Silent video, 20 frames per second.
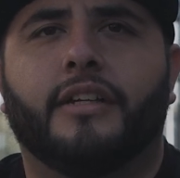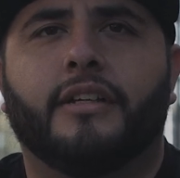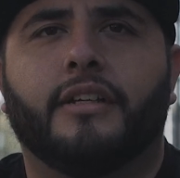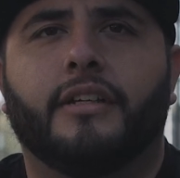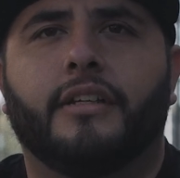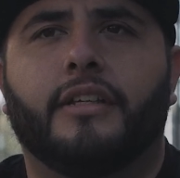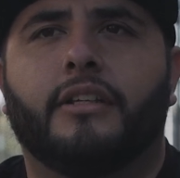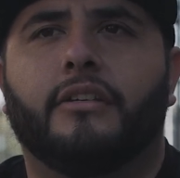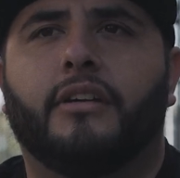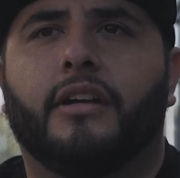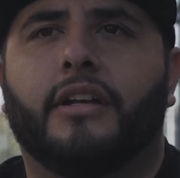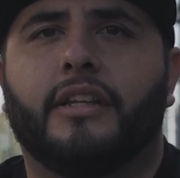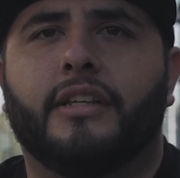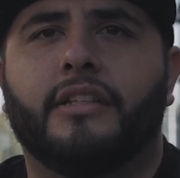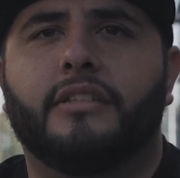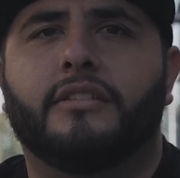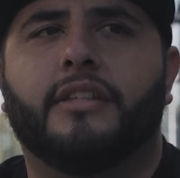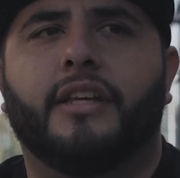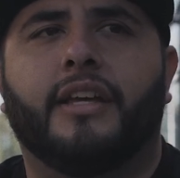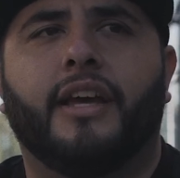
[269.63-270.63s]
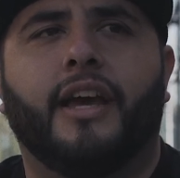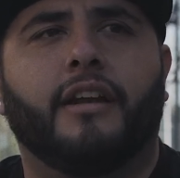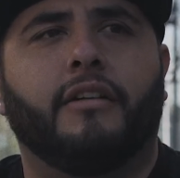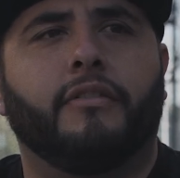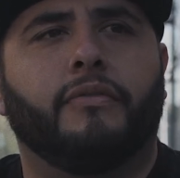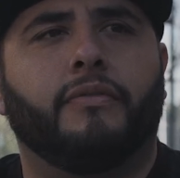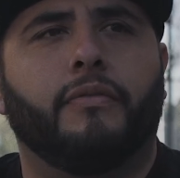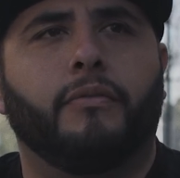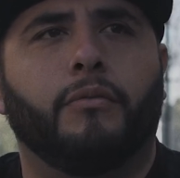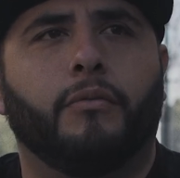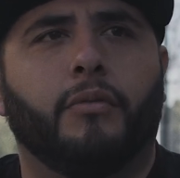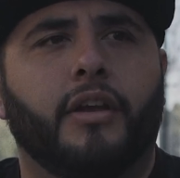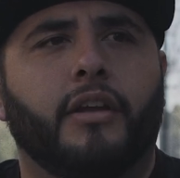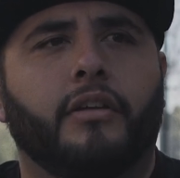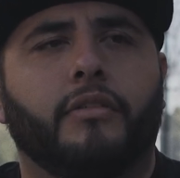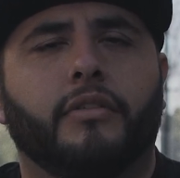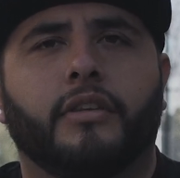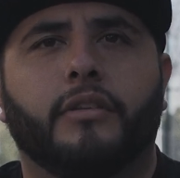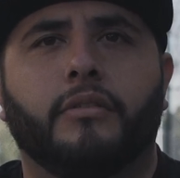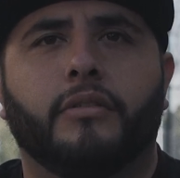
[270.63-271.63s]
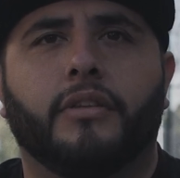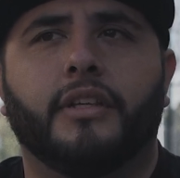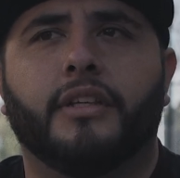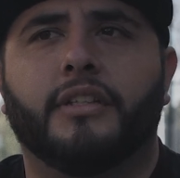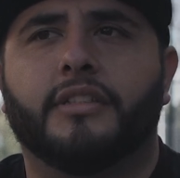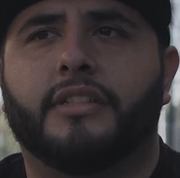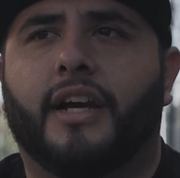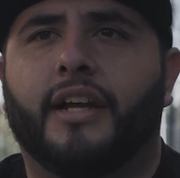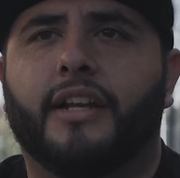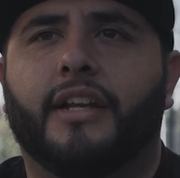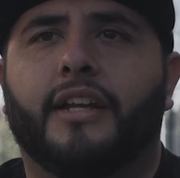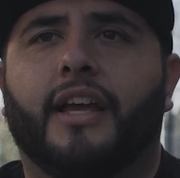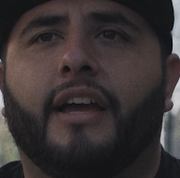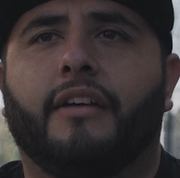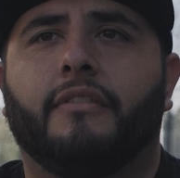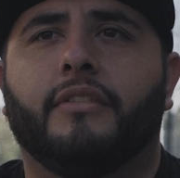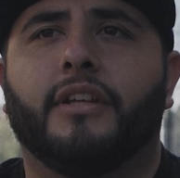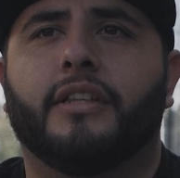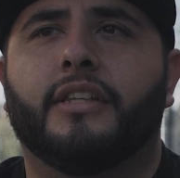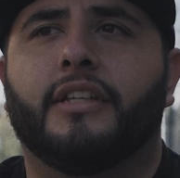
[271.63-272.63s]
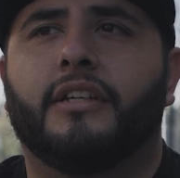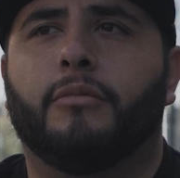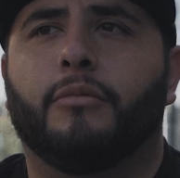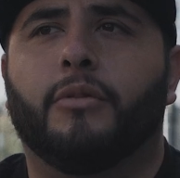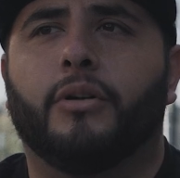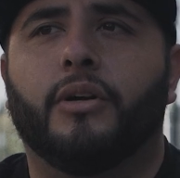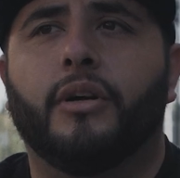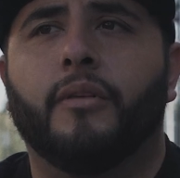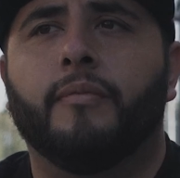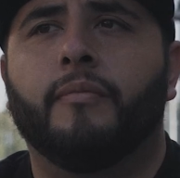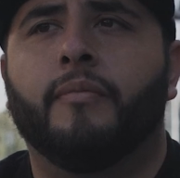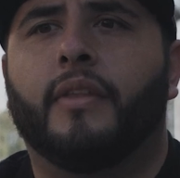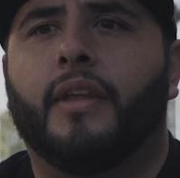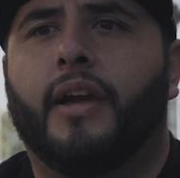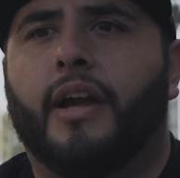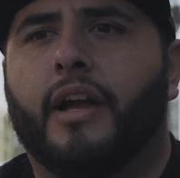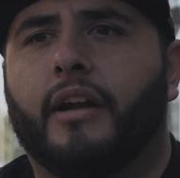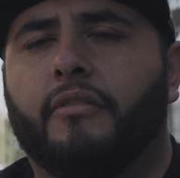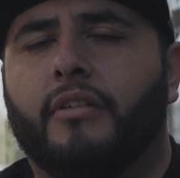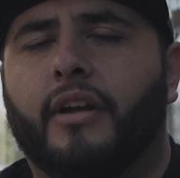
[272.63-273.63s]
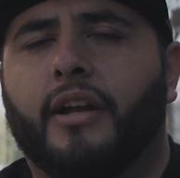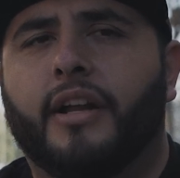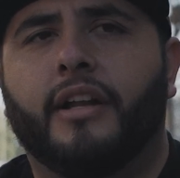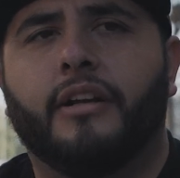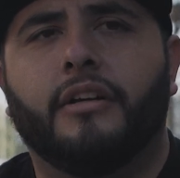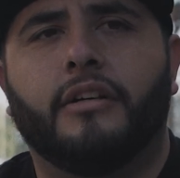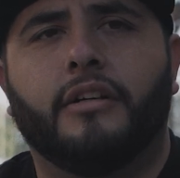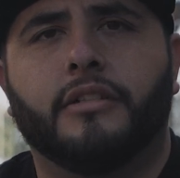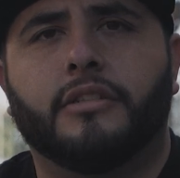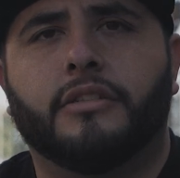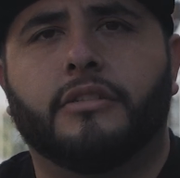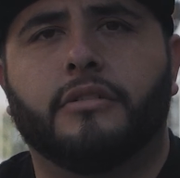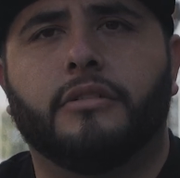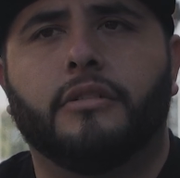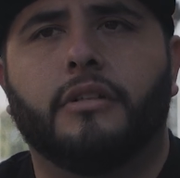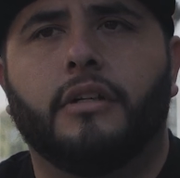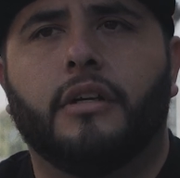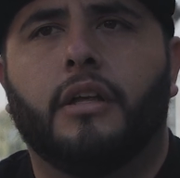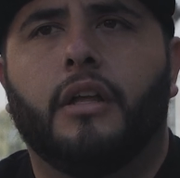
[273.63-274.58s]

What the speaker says: At least they had a way to do things. I didn't have nothing no more. I had ran out of hustle.